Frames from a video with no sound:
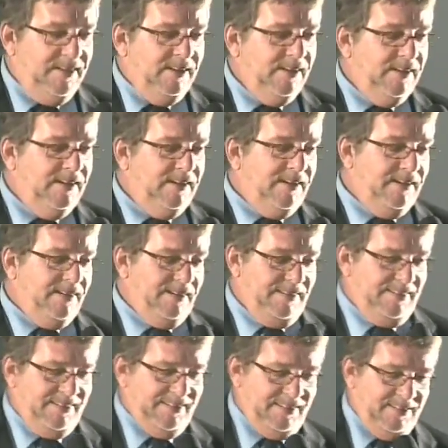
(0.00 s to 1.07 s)

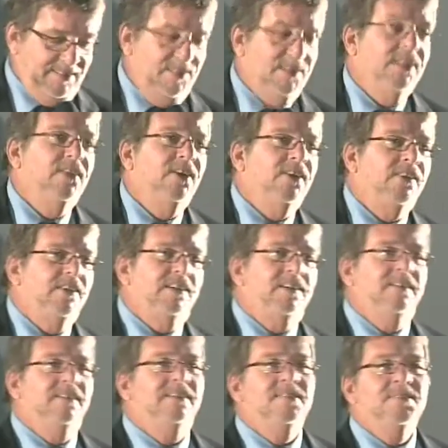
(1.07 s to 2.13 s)
Well, not
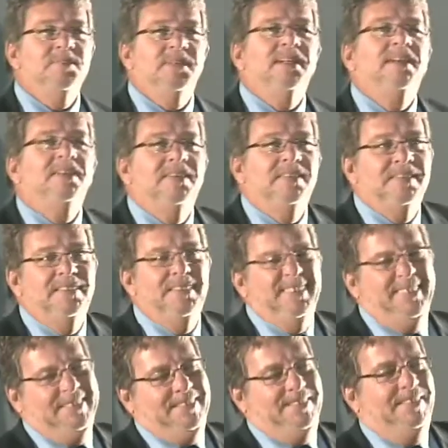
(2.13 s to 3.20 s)
really, but anyway.
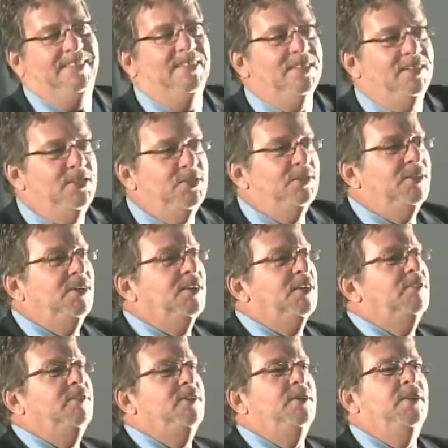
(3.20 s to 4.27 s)
You
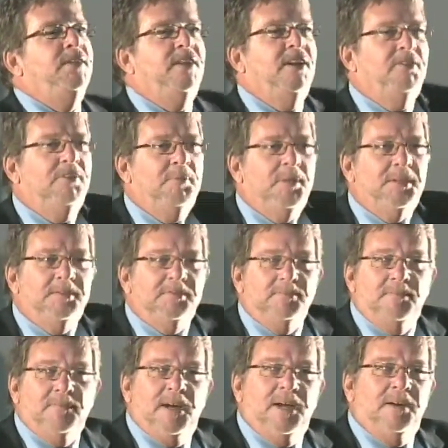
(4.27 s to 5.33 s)
can view the government
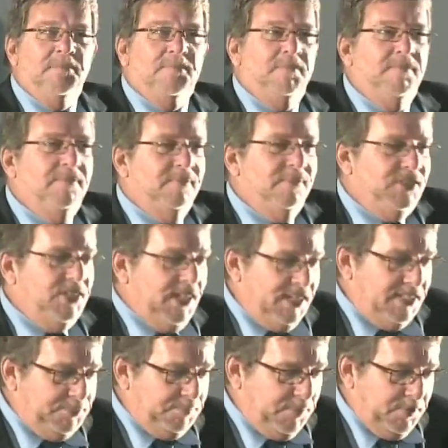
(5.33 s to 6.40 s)

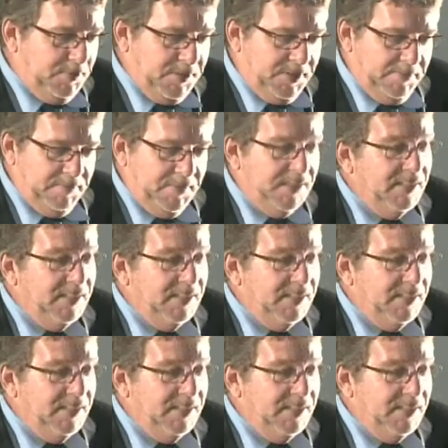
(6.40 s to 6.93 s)
GIS program.